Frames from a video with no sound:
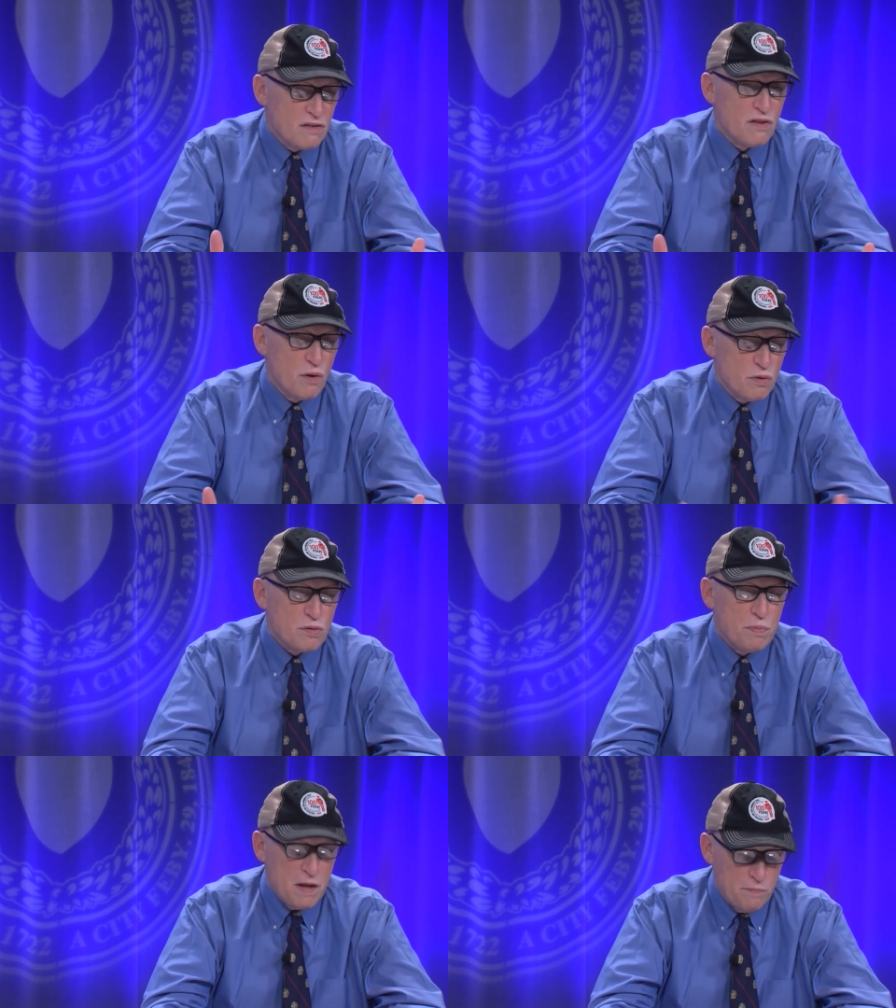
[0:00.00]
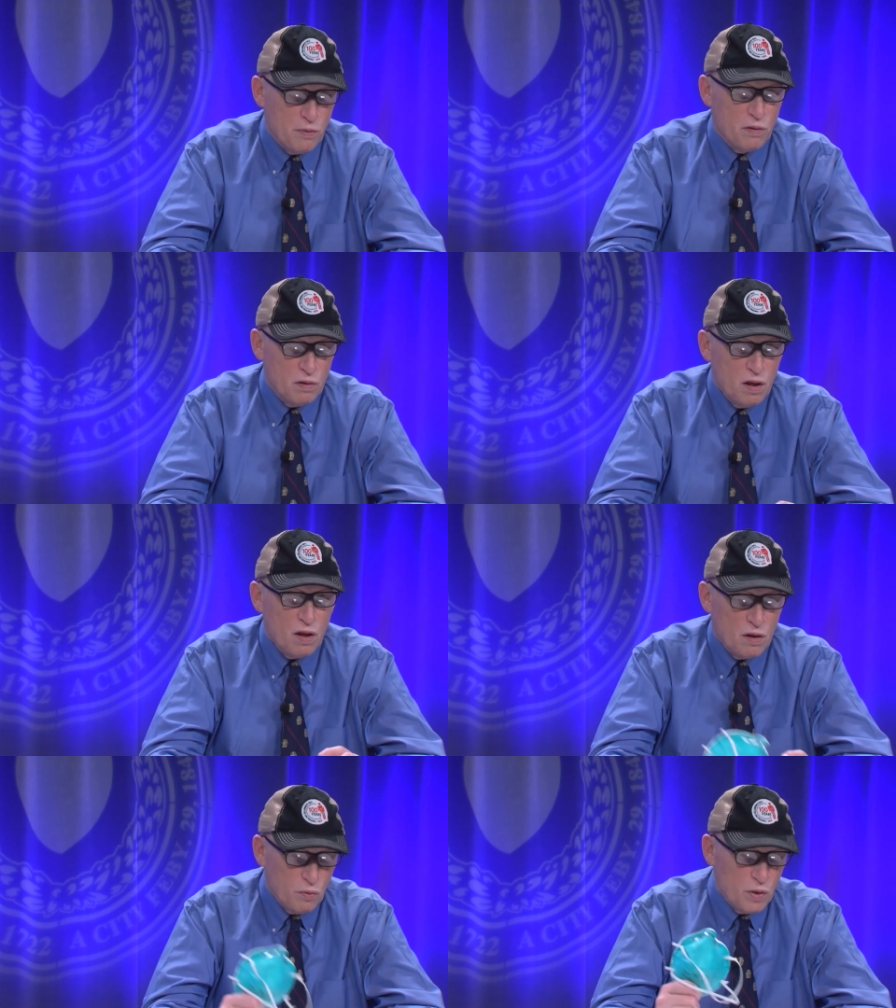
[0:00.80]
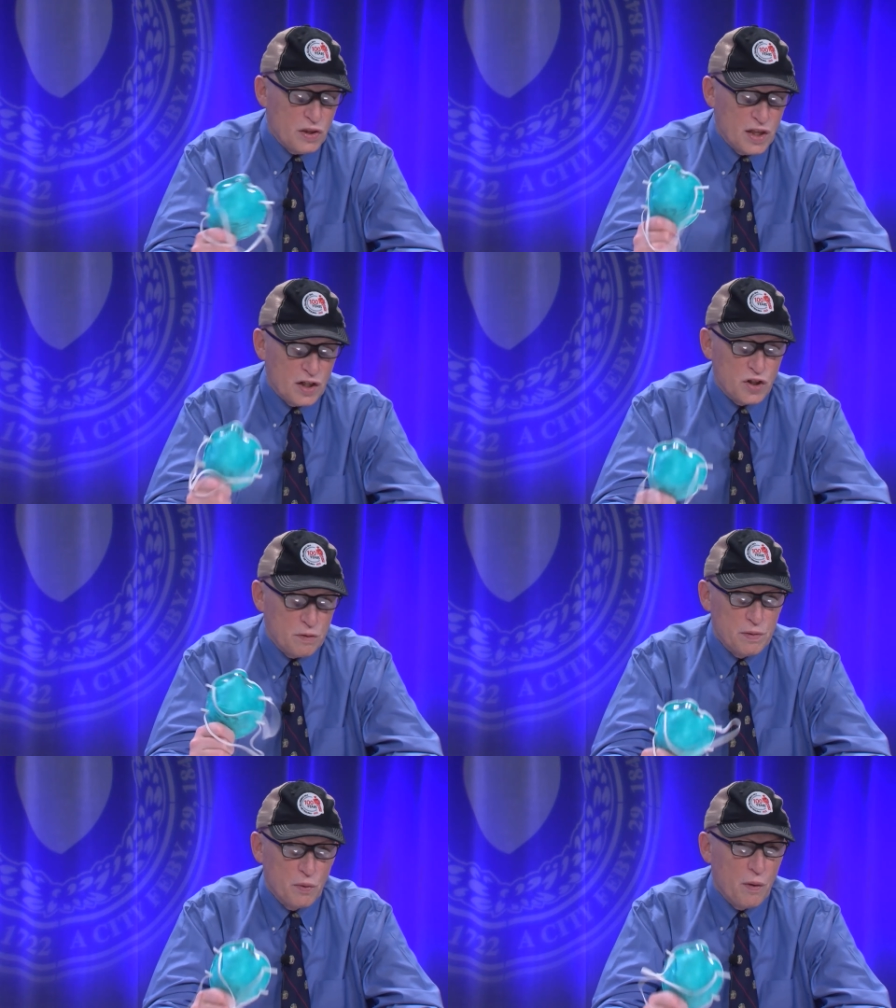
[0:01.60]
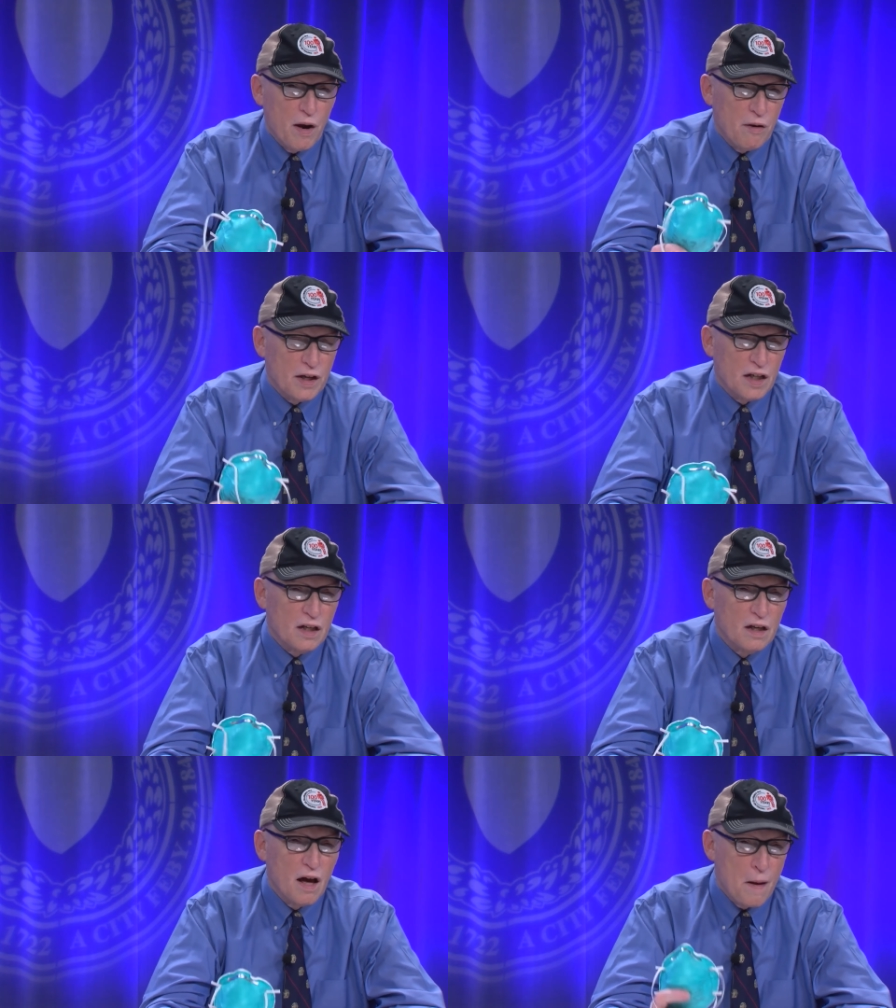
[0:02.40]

those people we think should be wearing a